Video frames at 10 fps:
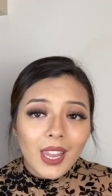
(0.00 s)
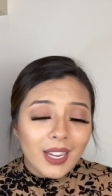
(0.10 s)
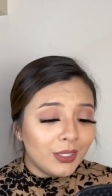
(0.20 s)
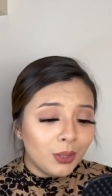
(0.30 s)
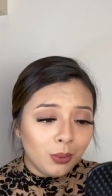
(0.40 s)

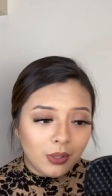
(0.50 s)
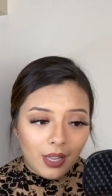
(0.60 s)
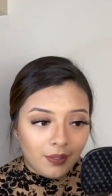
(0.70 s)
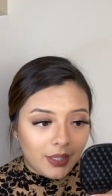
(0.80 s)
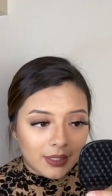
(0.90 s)
I do
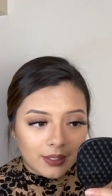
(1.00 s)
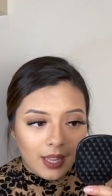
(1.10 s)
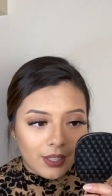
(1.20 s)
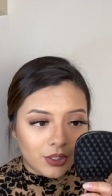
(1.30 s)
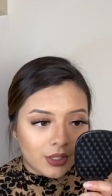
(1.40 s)
love these
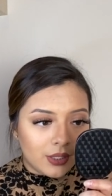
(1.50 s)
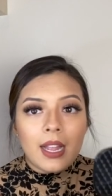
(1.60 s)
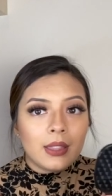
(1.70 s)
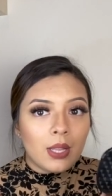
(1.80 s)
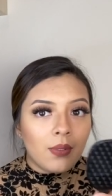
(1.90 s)
lashes. I
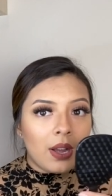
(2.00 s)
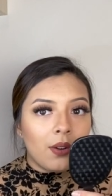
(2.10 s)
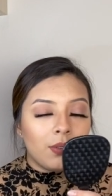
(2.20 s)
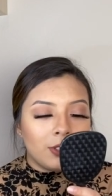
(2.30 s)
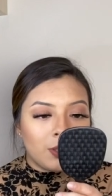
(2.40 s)
love
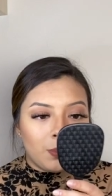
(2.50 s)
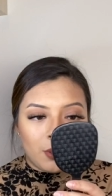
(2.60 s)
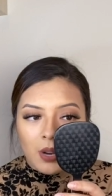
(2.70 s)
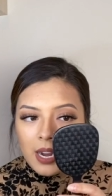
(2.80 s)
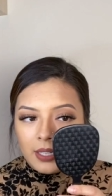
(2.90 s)
how
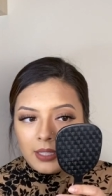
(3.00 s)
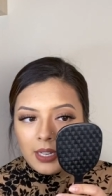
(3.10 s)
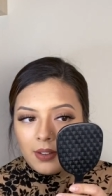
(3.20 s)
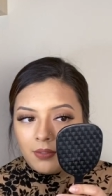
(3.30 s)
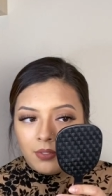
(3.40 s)
sporadic
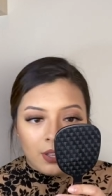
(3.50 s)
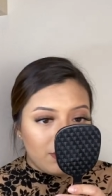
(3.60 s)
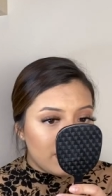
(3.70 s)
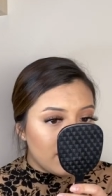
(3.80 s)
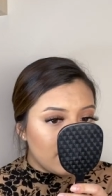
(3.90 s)
and
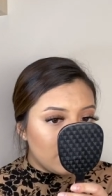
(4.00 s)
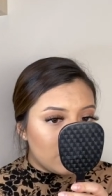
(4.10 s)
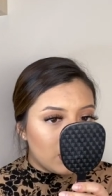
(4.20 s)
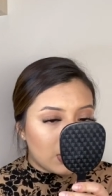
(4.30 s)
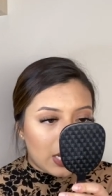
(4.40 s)
fluffy they
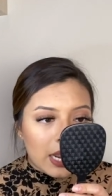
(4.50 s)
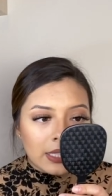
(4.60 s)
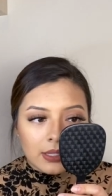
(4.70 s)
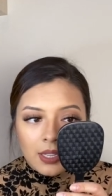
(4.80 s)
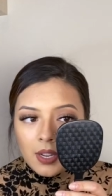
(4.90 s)
look. I
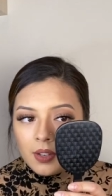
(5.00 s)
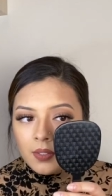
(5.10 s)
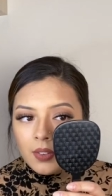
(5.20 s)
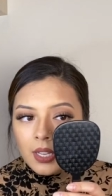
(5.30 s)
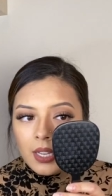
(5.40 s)
love,
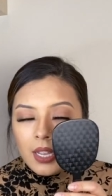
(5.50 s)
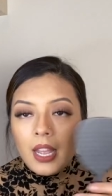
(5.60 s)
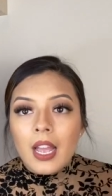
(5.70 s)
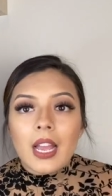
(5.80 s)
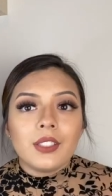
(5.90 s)

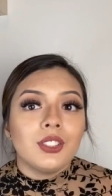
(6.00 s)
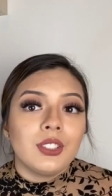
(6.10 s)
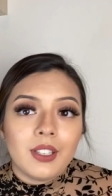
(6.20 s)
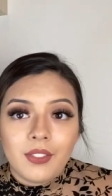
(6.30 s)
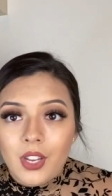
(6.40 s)
I just
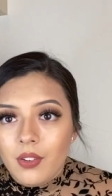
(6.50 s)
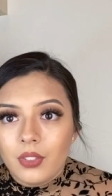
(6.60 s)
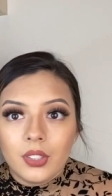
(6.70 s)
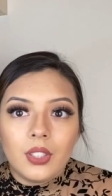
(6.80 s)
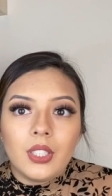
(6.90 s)
love the
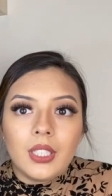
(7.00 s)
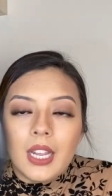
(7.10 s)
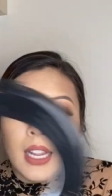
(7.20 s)
overall look.